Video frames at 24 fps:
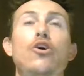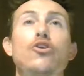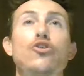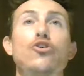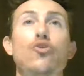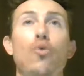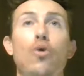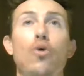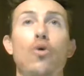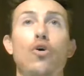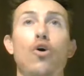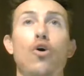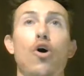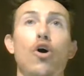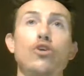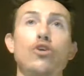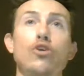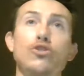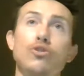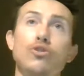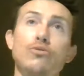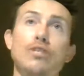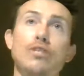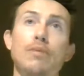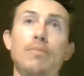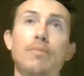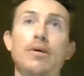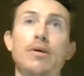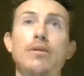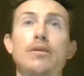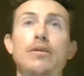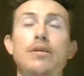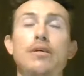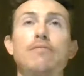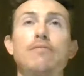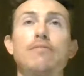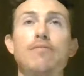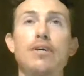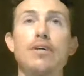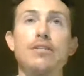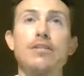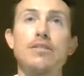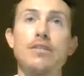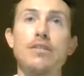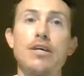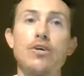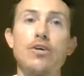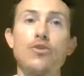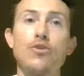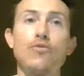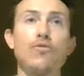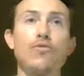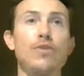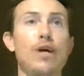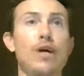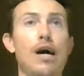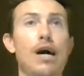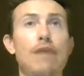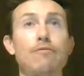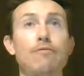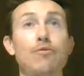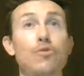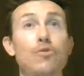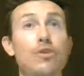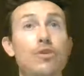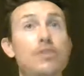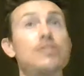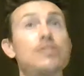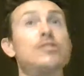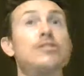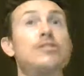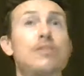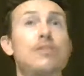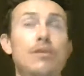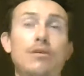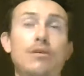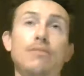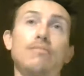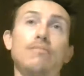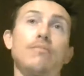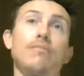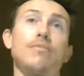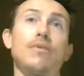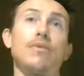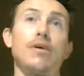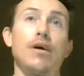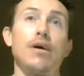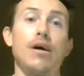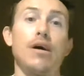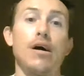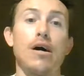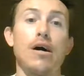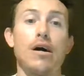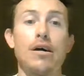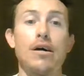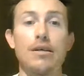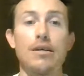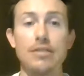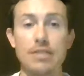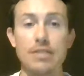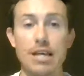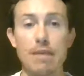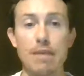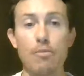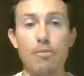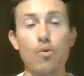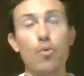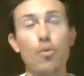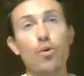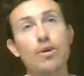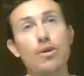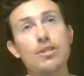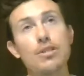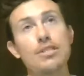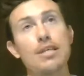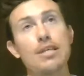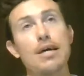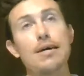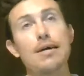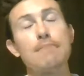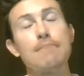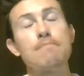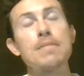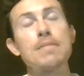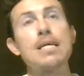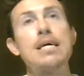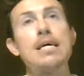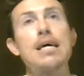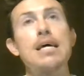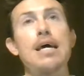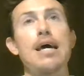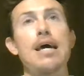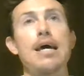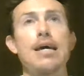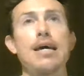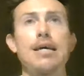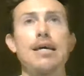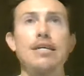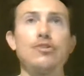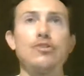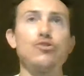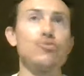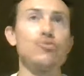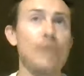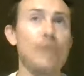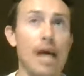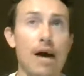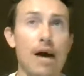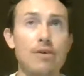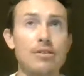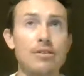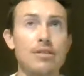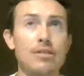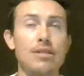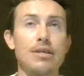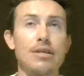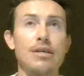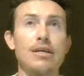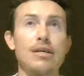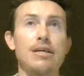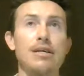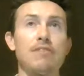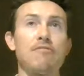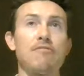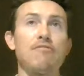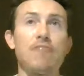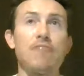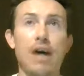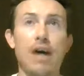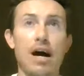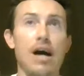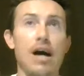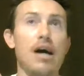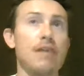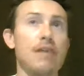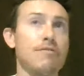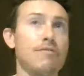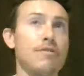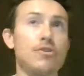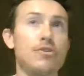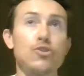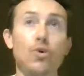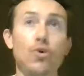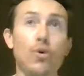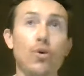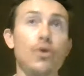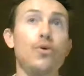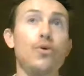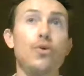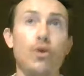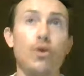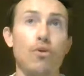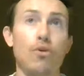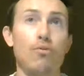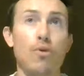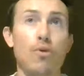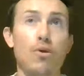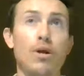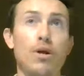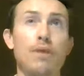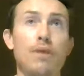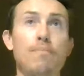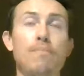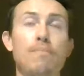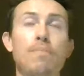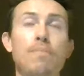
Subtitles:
your car. So typically, if let's say you've got for this example, we're going to say a 2005 Toyota Corolla.